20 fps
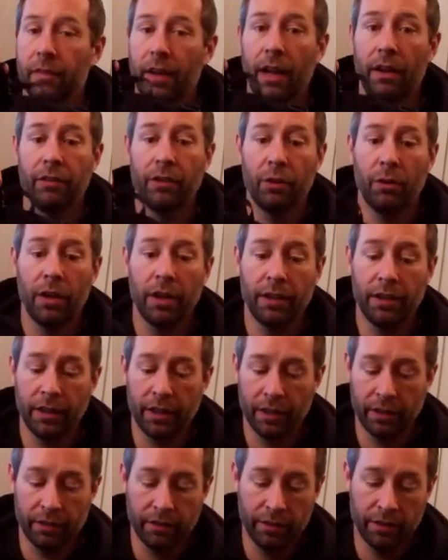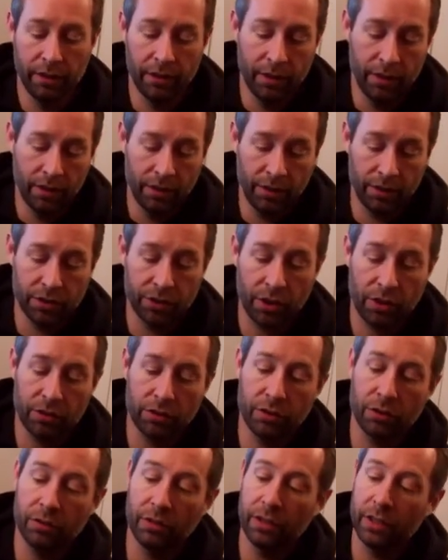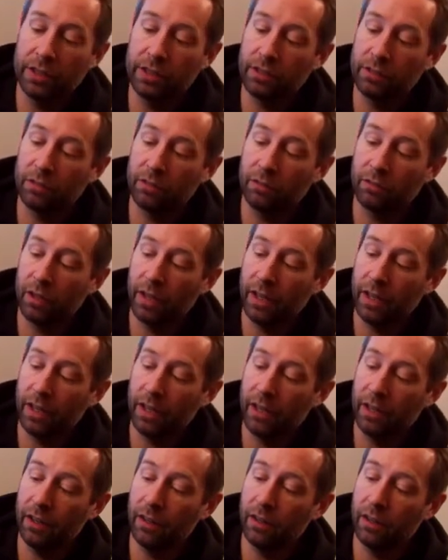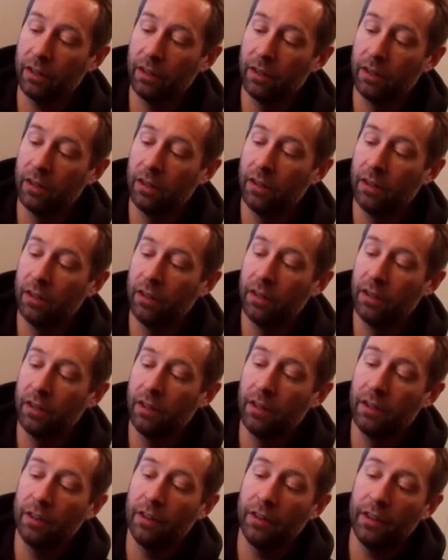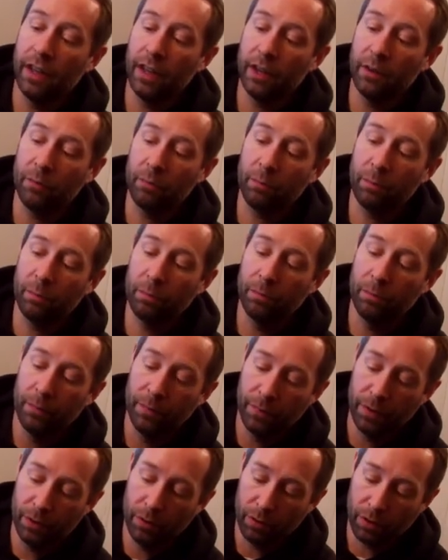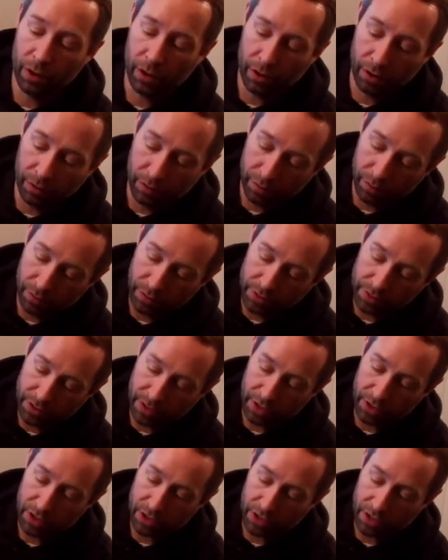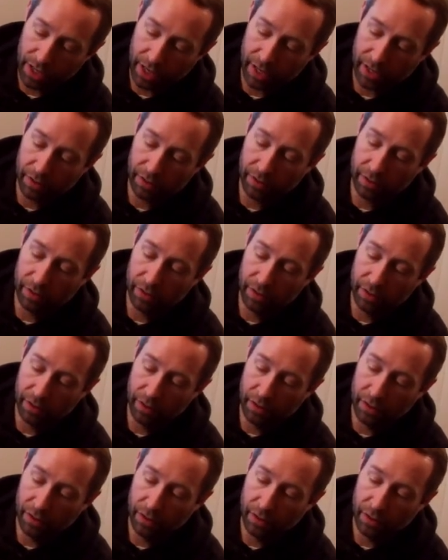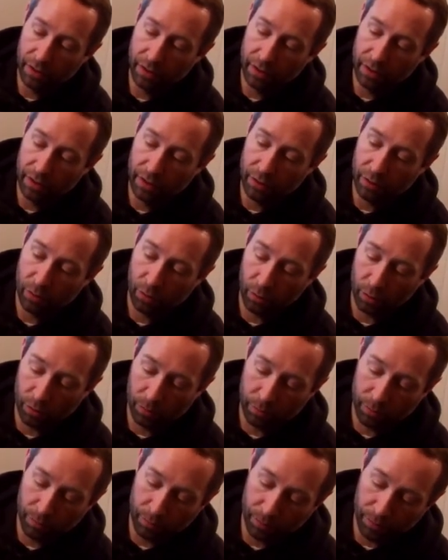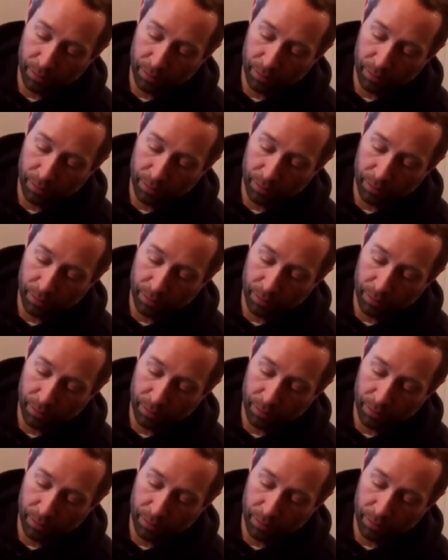I have no idea. There's also this right here that you can cinch tight or